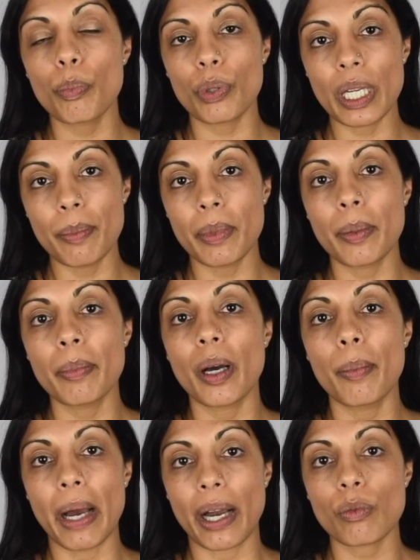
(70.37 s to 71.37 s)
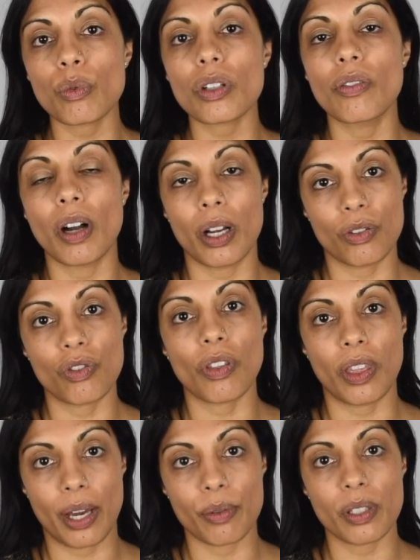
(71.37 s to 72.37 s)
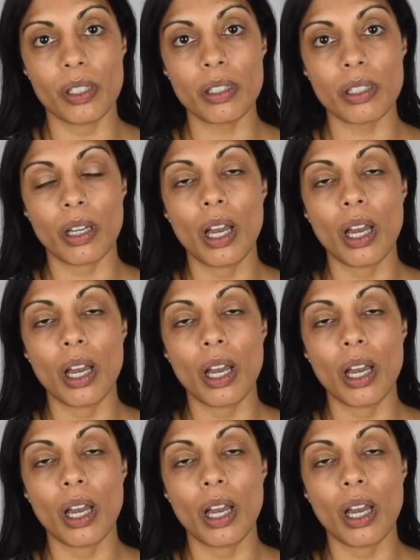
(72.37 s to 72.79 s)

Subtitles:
premium amount of £100,000